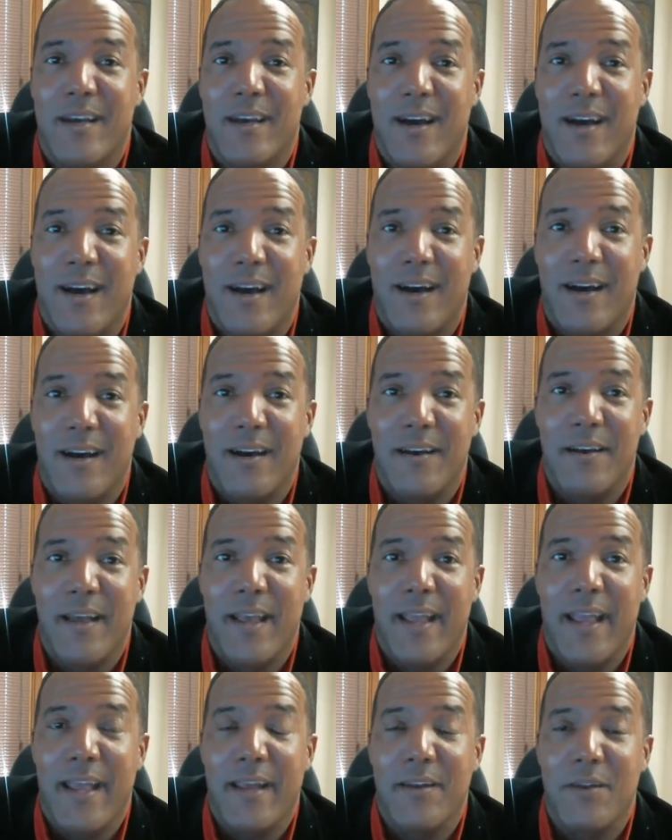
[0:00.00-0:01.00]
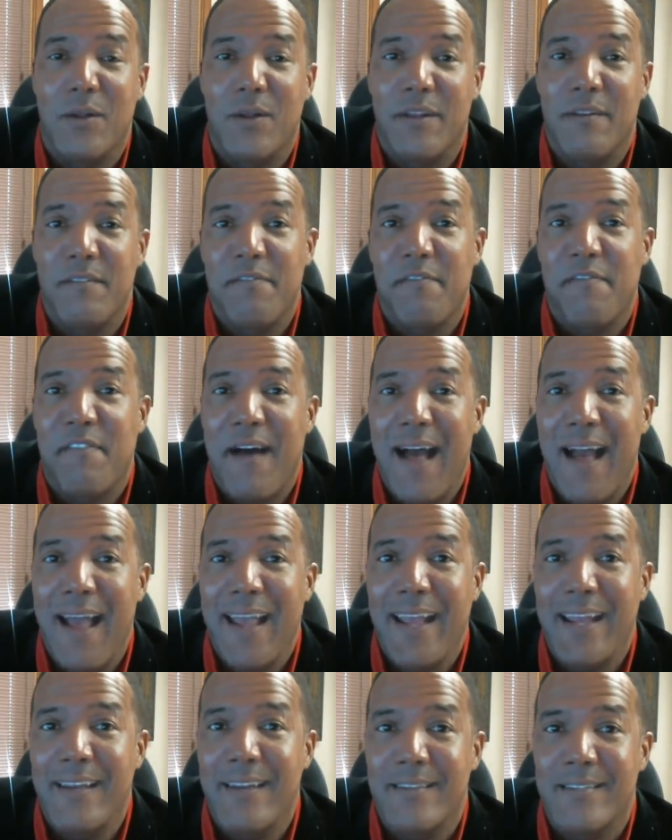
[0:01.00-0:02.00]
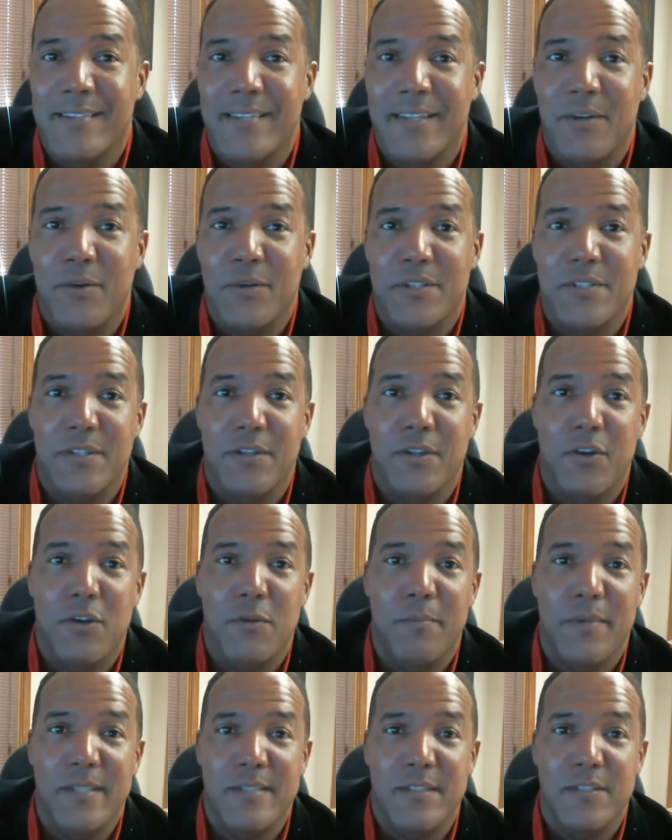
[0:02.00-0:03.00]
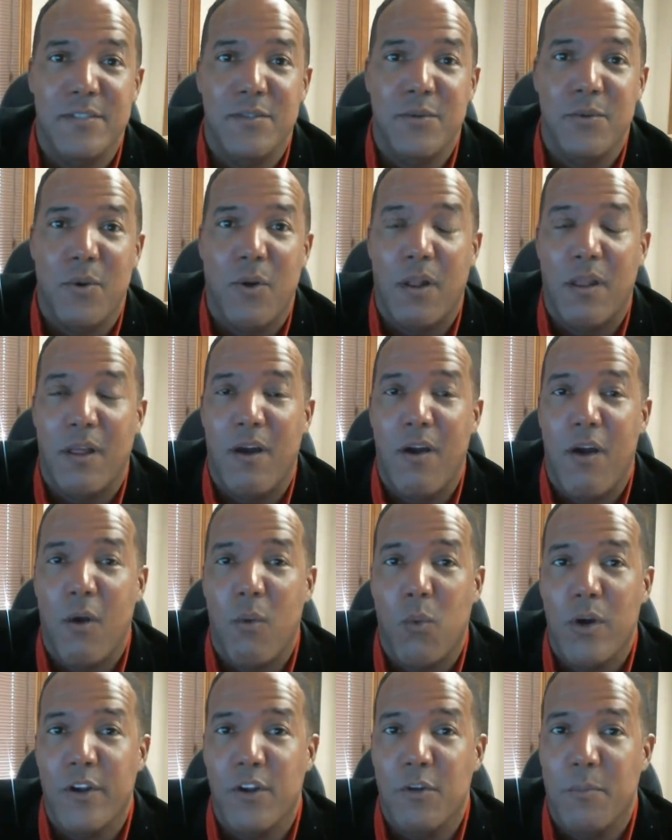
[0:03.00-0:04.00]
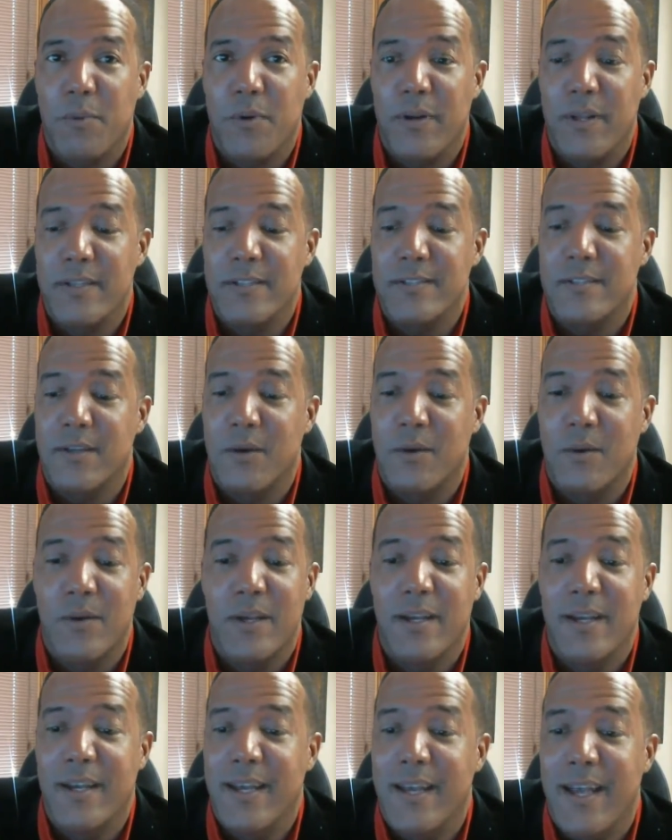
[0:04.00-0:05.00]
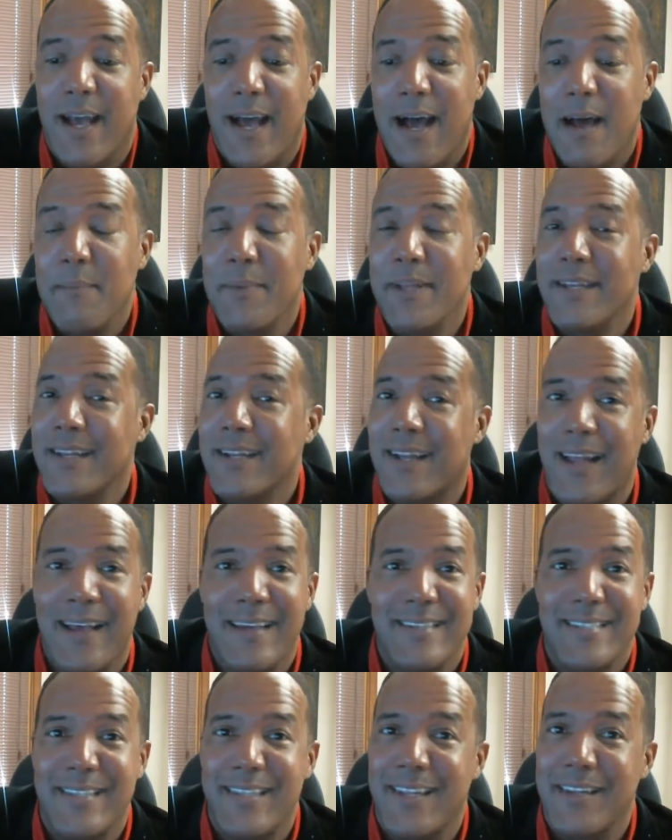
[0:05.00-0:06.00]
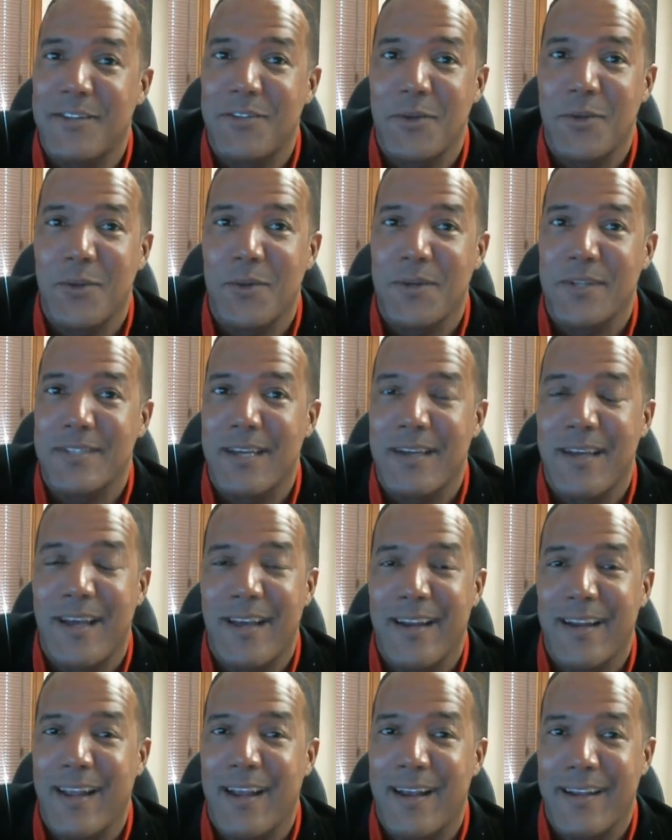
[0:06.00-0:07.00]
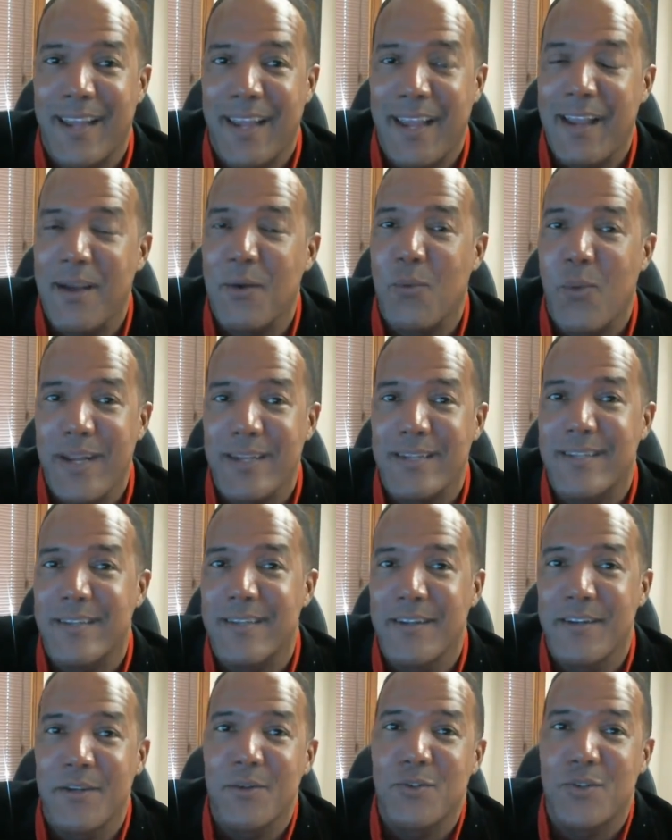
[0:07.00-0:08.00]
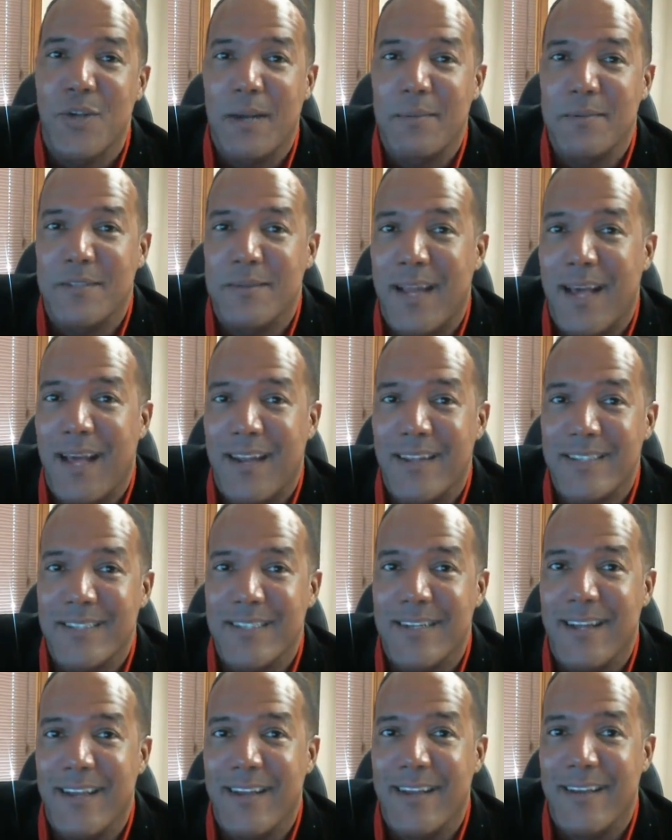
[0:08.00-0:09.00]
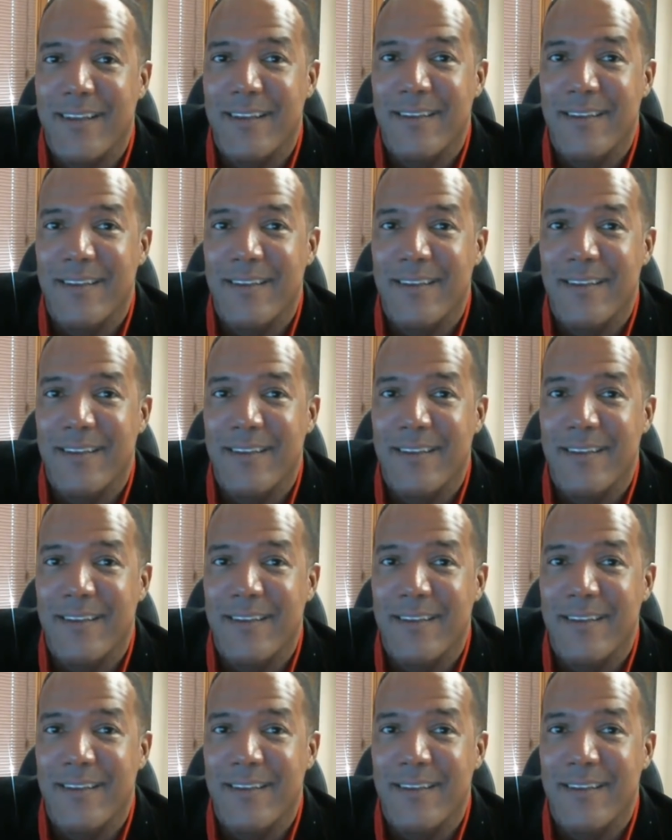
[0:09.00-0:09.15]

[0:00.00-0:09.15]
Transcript: uh, handle and find the secrets to your business through all the hard work you put in. So I'm in the class today too because I, I, I can't wait to hear you drop some knowledge today.